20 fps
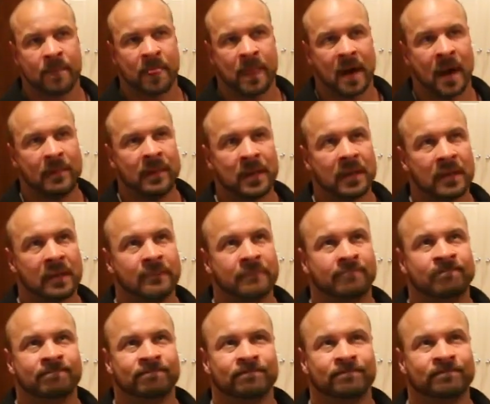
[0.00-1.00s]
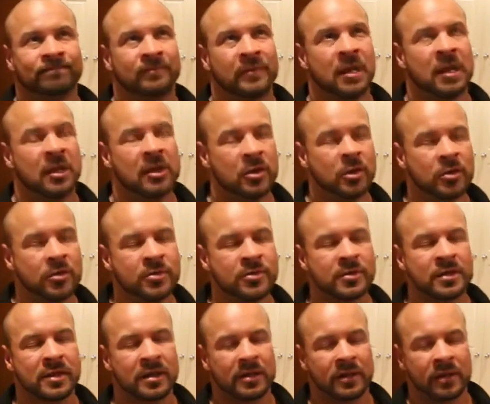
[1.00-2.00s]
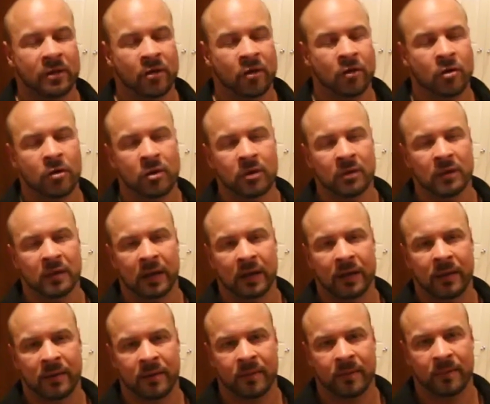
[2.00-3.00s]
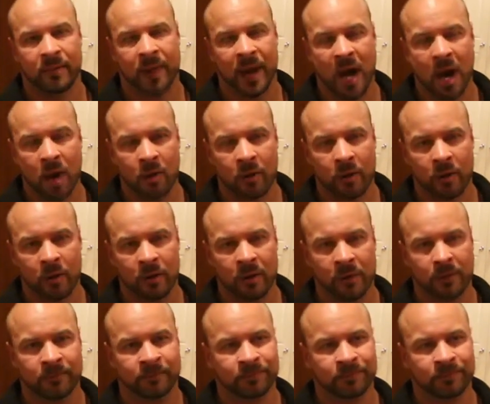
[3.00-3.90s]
I mean, use the whole like powder